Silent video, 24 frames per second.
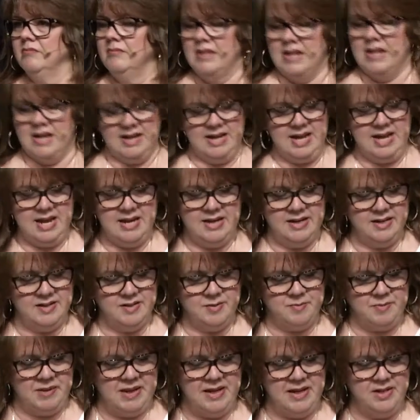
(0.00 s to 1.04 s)
I can't
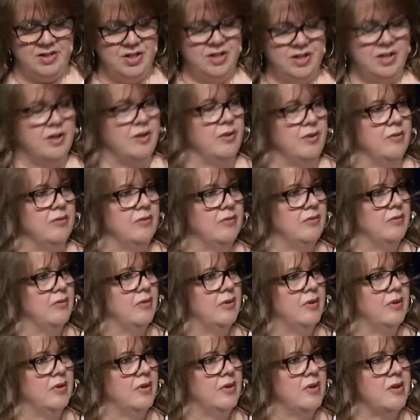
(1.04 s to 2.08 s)
explain to you
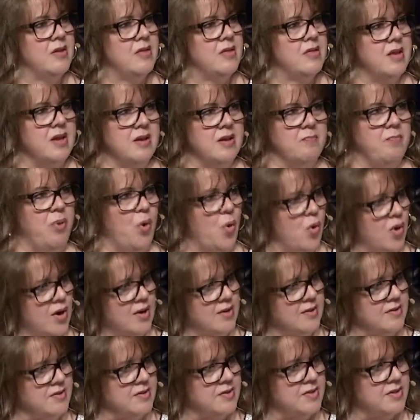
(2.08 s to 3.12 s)
the
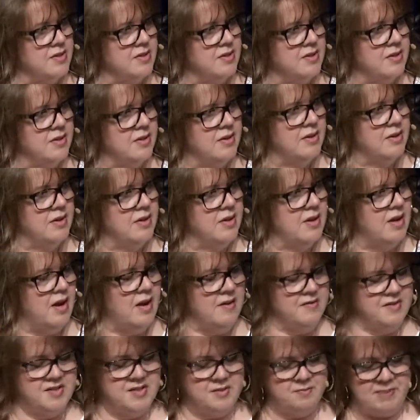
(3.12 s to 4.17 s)
importance
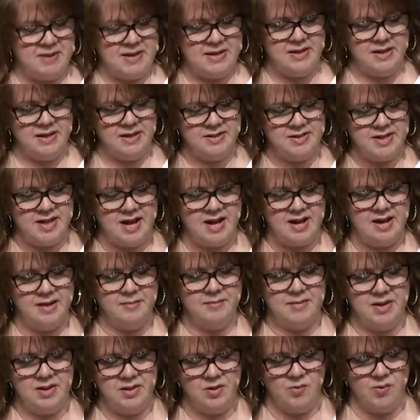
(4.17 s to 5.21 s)
of spending time
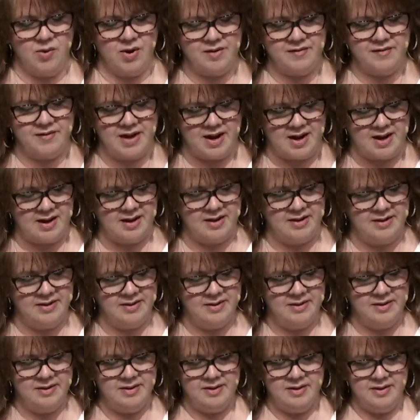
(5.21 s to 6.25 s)
in the Word of God.
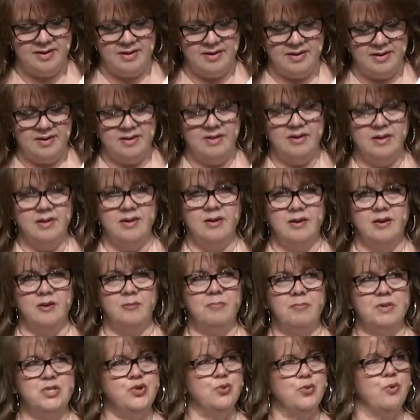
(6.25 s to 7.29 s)

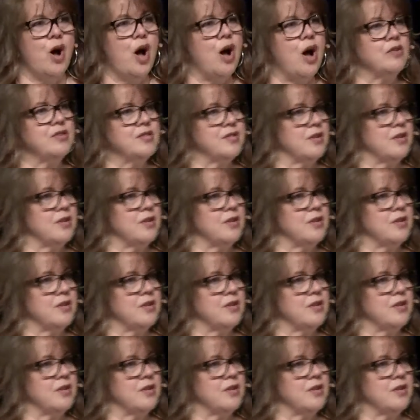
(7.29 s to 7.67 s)
But you also